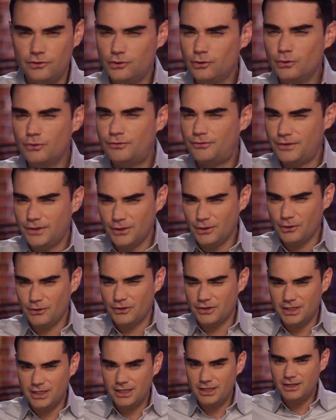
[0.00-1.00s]
Do you feel
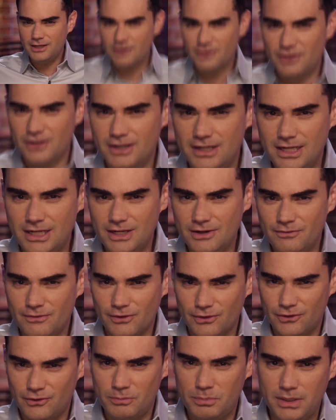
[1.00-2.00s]
the need? The need
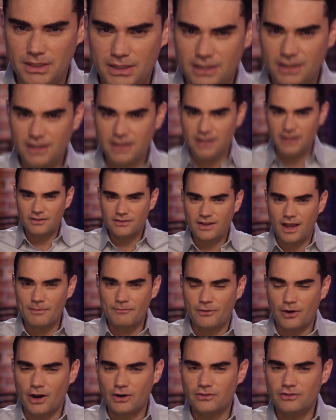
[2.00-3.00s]
for speed? It's
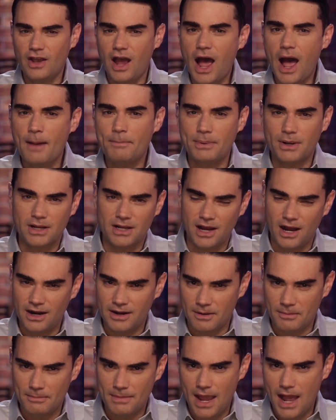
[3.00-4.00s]
time for our Top
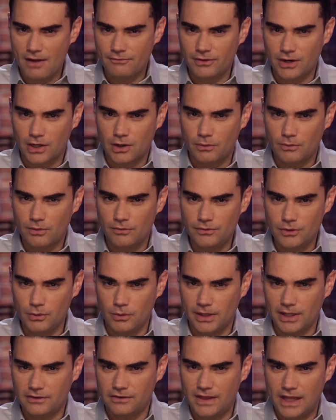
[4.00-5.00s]
Gun Maverick
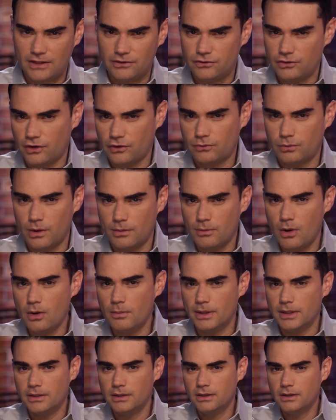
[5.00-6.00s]
review. We'll get to that in just one
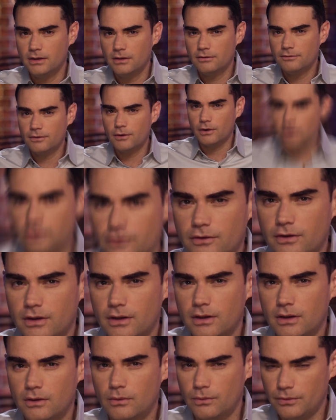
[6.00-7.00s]
moment. First,
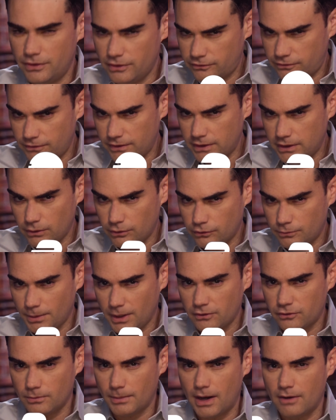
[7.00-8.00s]
this video is
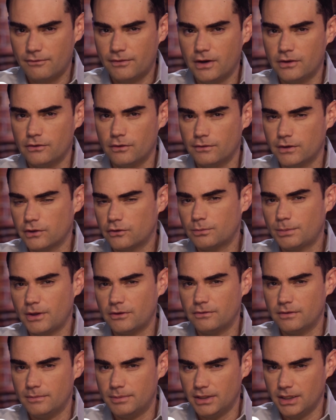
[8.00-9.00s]
sponsored by our friends over at
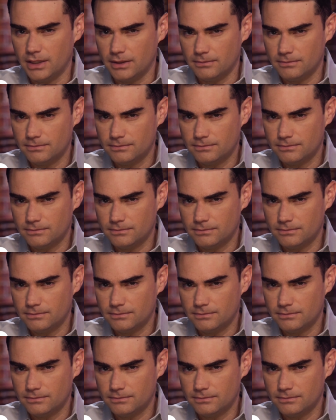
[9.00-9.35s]
ExpressVPN.